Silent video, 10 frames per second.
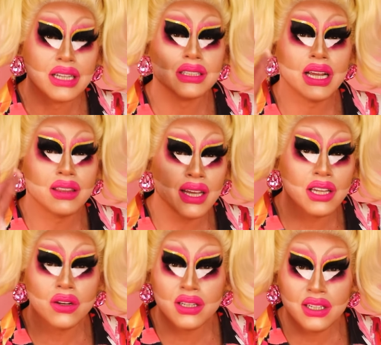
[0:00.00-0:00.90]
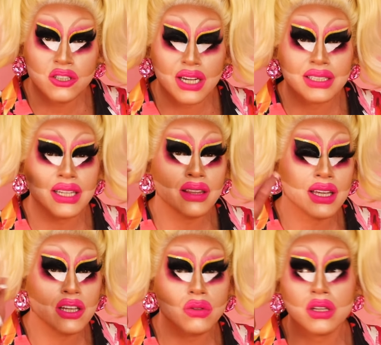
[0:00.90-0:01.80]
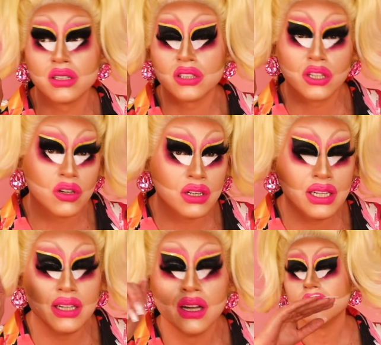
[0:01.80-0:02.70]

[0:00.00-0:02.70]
Say thank you to the DJ, say thank you to the security,